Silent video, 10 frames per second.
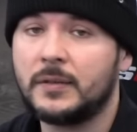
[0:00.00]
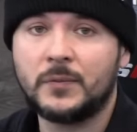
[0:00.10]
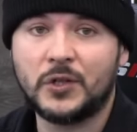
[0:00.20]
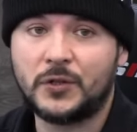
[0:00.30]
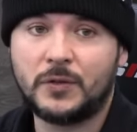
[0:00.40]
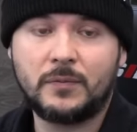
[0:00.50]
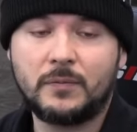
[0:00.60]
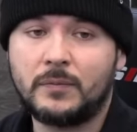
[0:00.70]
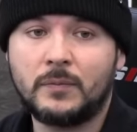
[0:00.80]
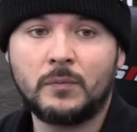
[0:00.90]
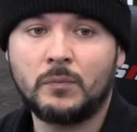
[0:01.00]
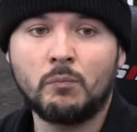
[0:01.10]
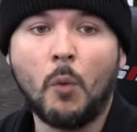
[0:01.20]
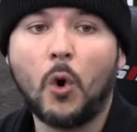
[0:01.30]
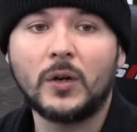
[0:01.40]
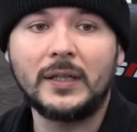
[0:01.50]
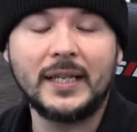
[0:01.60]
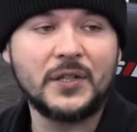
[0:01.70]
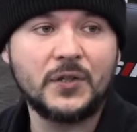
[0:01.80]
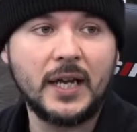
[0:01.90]
just
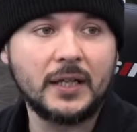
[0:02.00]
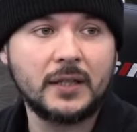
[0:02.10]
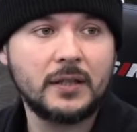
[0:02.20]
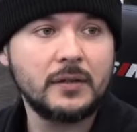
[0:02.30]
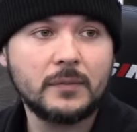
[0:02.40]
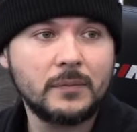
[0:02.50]
moralistic,